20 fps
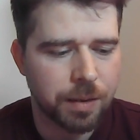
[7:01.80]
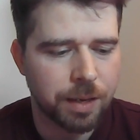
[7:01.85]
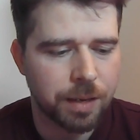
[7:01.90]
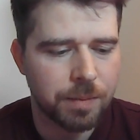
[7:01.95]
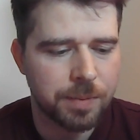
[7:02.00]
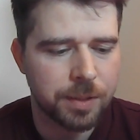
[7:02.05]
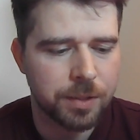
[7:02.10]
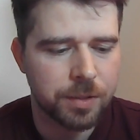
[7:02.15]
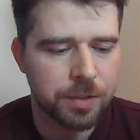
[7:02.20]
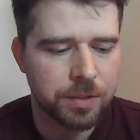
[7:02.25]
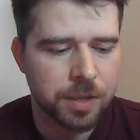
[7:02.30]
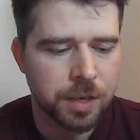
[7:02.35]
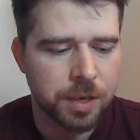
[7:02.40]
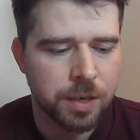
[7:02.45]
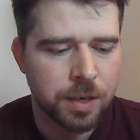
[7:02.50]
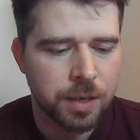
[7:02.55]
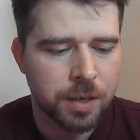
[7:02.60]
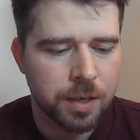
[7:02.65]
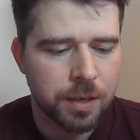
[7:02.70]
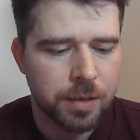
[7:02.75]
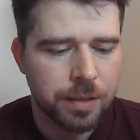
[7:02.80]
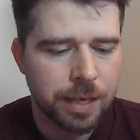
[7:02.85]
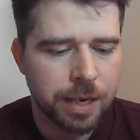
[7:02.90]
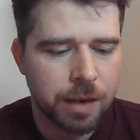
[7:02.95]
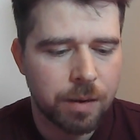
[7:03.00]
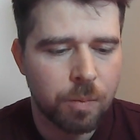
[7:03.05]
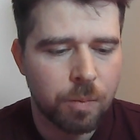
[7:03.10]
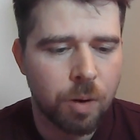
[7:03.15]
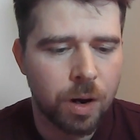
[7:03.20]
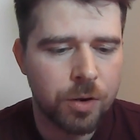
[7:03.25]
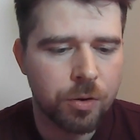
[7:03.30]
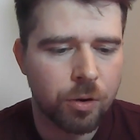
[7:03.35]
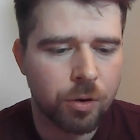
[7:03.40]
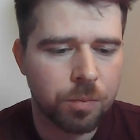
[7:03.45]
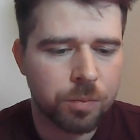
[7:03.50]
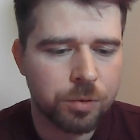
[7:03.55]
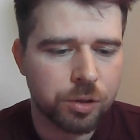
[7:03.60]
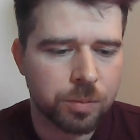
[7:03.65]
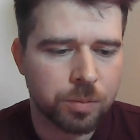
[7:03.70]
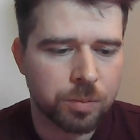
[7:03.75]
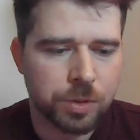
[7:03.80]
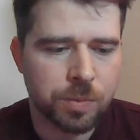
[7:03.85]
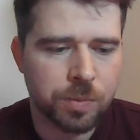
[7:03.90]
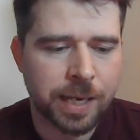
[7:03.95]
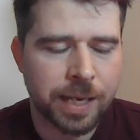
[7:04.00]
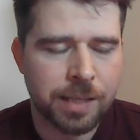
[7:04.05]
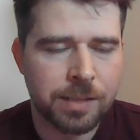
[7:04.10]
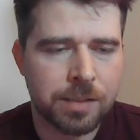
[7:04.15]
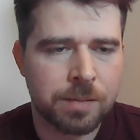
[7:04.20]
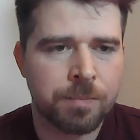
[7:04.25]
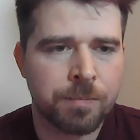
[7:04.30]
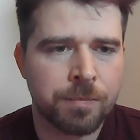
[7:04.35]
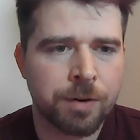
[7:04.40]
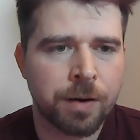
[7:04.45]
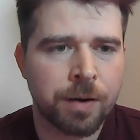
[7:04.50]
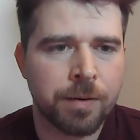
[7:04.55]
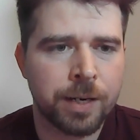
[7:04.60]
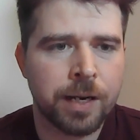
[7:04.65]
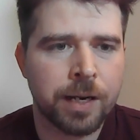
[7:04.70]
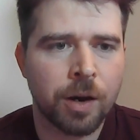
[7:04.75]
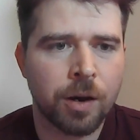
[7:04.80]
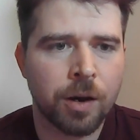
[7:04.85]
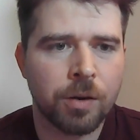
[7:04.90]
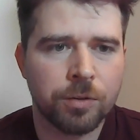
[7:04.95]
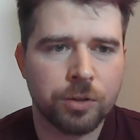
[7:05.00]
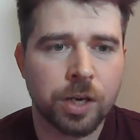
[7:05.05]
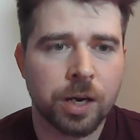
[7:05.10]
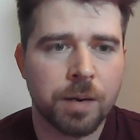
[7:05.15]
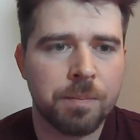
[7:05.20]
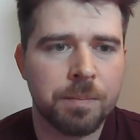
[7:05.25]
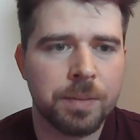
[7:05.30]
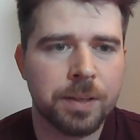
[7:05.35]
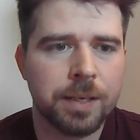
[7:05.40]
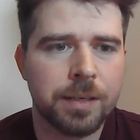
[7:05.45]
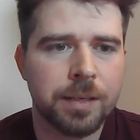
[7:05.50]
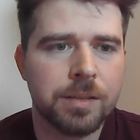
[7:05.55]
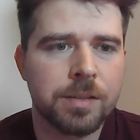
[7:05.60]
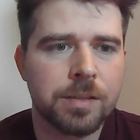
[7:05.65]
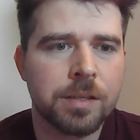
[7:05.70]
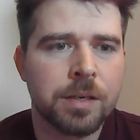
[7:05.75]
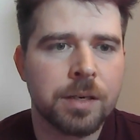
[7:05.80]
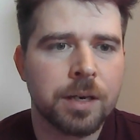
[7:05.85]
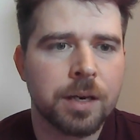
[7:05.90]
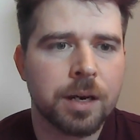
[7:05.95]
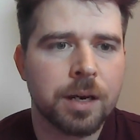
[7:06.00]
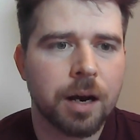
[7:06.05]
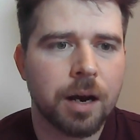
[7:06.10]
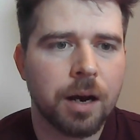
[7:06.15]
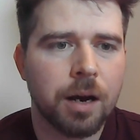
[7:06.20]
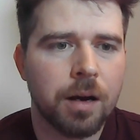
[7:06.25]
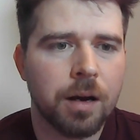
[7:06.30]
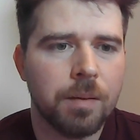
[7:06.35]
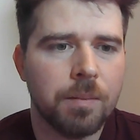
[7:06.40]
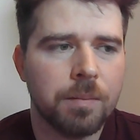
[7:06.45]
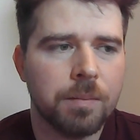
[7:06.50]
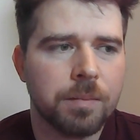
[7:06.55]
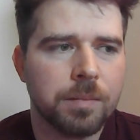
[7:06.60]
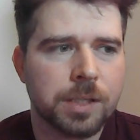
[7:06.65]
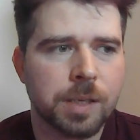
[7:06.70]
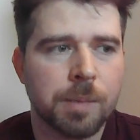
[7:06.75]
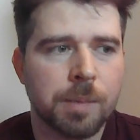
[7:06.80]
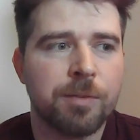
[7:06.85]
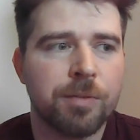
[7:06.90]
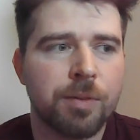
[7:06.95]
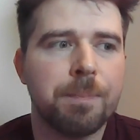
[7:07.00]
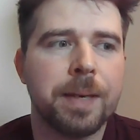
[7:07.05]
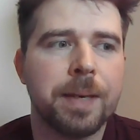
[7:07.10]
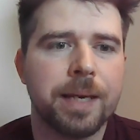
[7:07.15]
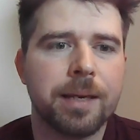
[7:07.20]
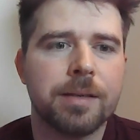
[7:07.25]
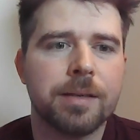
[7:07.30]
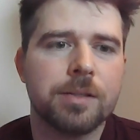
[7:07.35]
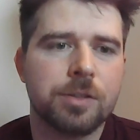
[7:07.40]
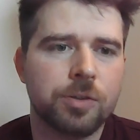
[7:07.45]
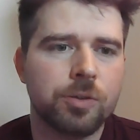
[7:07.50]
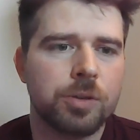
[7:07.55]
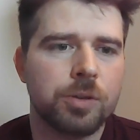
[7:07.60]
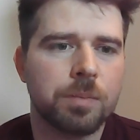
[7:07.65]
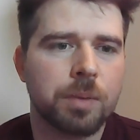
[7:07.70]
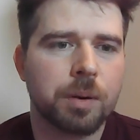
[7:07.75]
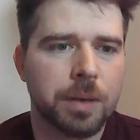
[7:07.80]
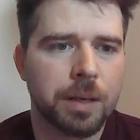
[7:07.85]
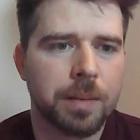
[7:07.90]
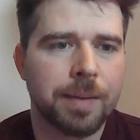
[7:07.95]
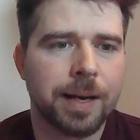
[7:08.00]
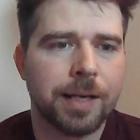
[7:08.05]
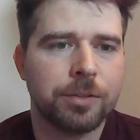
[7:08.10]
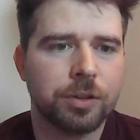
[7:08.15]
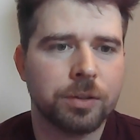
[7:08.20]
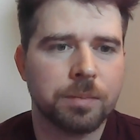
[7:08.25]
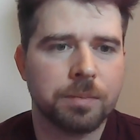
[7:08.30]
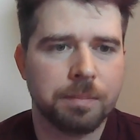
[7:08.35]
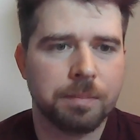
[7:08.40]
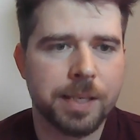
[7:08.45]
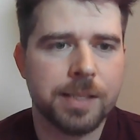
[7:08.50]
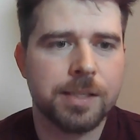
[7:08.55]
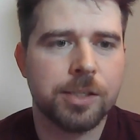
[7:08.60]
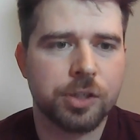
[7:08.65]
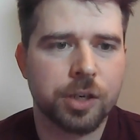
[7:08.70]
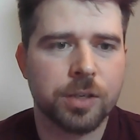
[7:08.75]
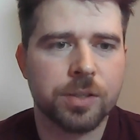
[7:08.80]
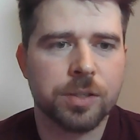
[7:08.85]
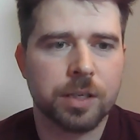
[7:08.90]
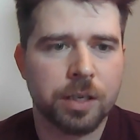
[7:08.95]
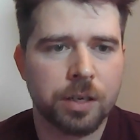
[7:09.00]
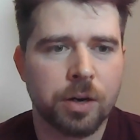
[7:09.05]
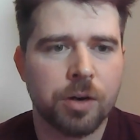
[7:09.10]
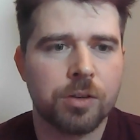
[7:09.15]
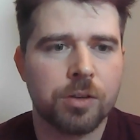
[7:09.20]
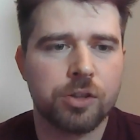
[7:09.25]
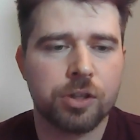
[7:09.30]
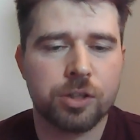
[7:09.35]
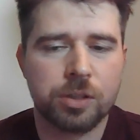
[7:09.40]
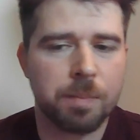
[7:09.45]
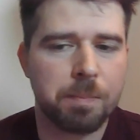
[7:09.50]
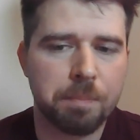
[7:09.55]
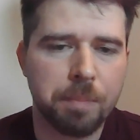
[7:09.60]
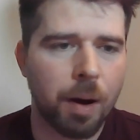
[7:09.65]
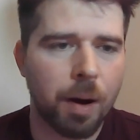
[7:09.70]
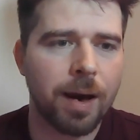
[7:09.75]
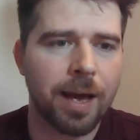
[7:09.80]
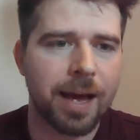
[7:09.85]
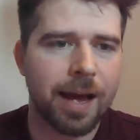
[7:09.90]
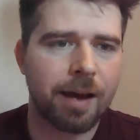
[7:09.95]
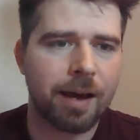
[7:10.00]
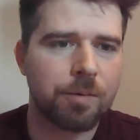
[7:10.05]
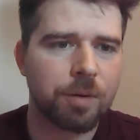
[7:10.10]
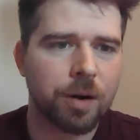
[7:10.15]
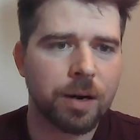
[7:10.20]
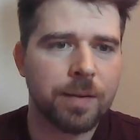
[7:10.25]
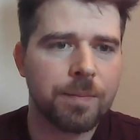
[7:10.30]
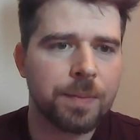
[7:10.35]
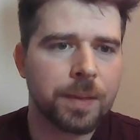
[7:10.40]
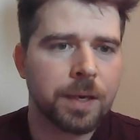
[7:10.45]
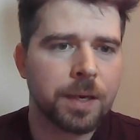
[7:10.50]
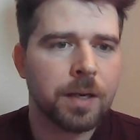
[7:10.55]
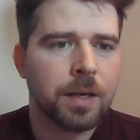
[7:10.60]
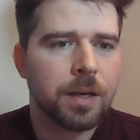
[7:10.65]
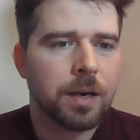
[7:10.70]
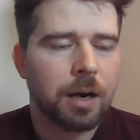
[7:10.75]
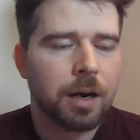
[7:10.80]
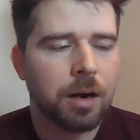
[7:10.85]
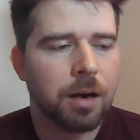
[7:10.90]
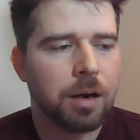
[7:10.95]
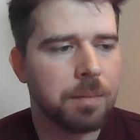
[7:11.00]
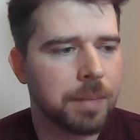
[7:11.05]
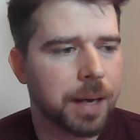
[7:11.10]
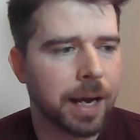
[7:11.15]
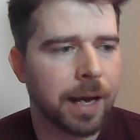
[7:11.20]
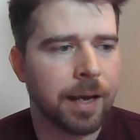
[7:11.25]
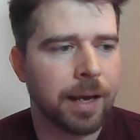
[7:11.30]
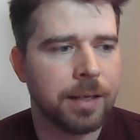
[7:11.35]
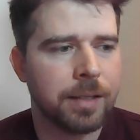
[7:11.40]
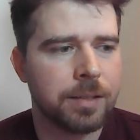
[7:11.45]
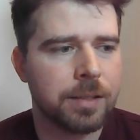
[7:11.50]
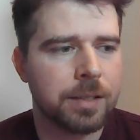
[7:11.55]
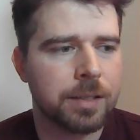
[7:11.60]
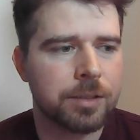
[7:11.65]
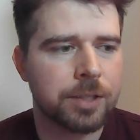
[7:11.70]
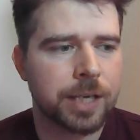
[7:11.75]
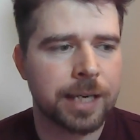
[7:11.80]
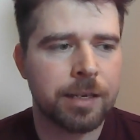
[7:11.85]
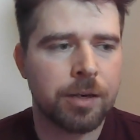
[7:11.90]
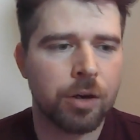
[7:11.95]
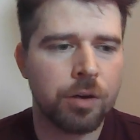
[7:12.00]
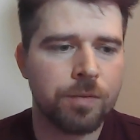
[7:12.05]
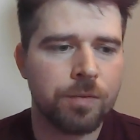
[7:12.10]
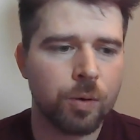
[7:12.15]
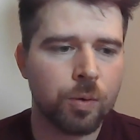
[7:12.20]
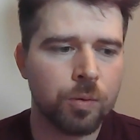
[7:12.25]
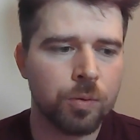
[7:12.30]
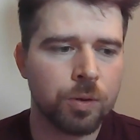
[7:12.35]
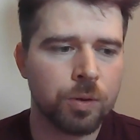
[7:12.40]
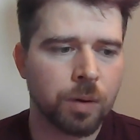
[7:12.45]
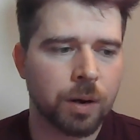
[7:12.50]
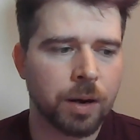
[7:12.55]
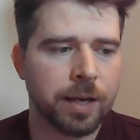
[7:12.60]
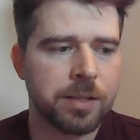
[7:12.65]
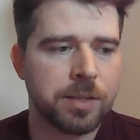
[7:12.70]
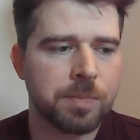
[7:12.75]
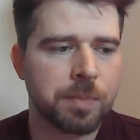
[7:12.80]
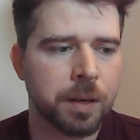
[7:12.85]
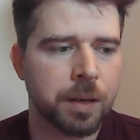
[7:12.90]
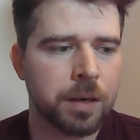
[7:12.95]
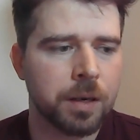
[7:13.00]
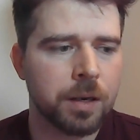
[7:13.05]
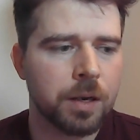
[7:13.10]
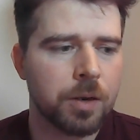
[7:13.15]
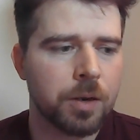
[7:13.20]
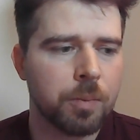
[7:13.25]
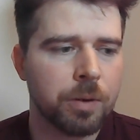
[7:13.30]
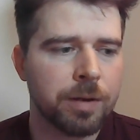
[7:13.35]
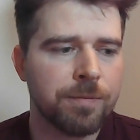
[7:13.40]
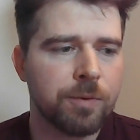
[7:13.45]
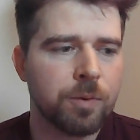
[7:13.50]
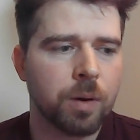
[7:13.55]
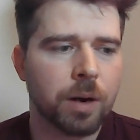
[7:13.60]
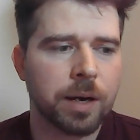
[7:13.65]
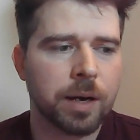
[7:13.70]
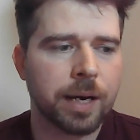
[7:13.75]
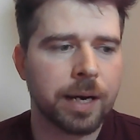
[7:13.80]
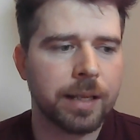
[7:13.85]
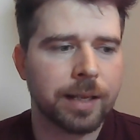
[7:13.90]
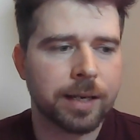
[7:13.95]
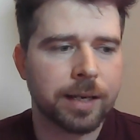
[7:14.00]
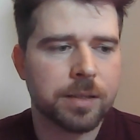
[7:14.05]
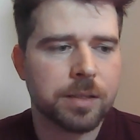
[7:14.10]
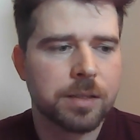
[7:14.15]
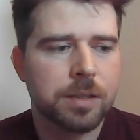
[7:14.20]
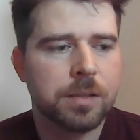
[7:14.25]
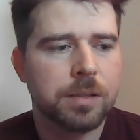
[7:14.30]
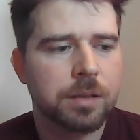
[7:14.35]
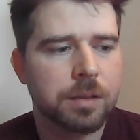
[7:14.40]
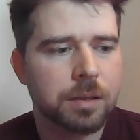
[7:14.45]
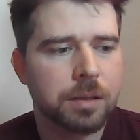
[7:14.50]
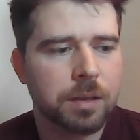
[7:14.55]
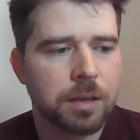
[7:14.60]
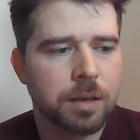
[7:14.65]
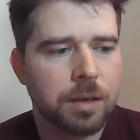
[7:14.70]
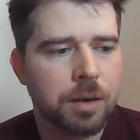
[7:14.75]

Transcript: about that, because, yeah, one option was we had some very large companies, some of the biggest you can probably imagine, message us and ask just to buy it outright and take over all the rights. But we thought, okay, that's